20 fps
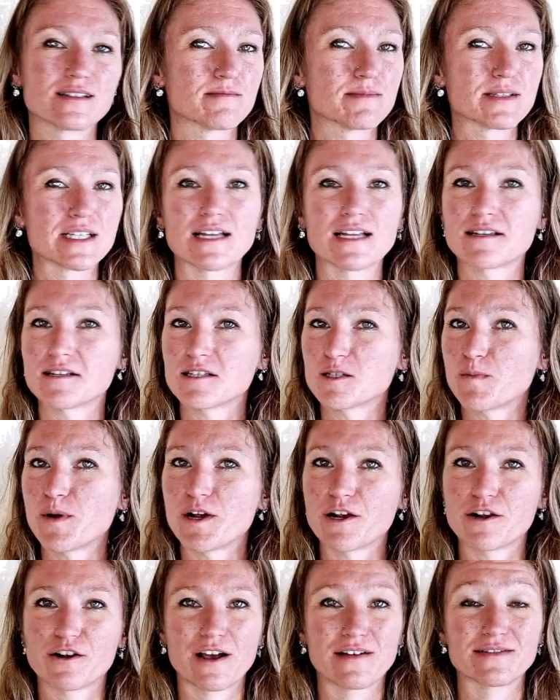sentence,
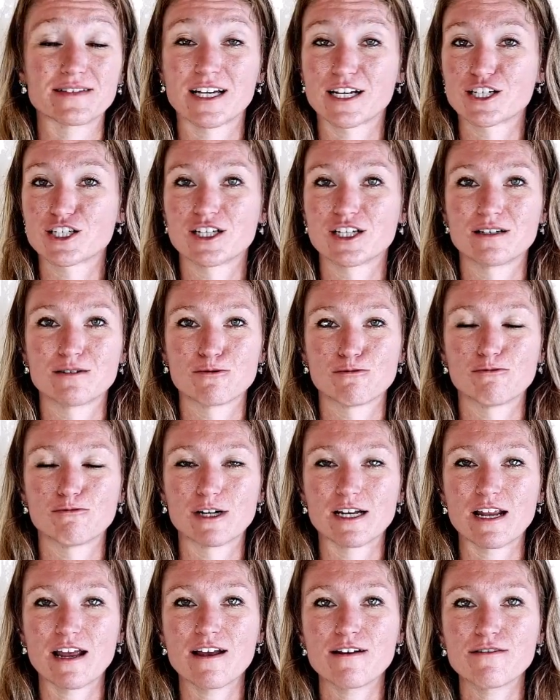paragraph, section,
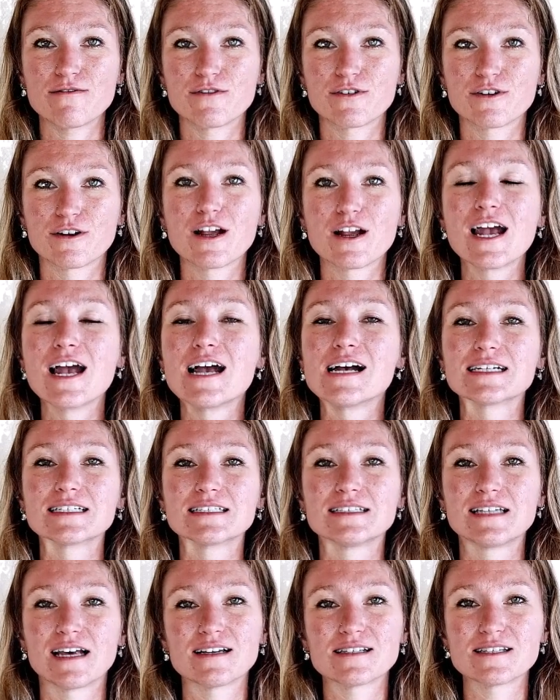whatever,
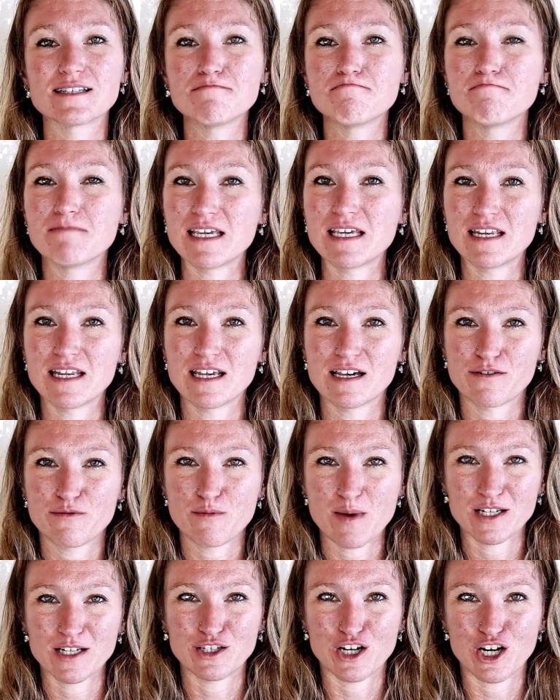does the meaning of my
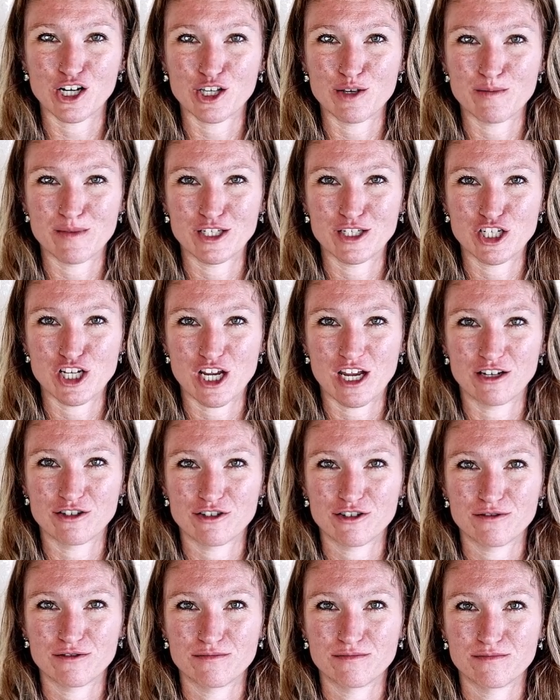document change?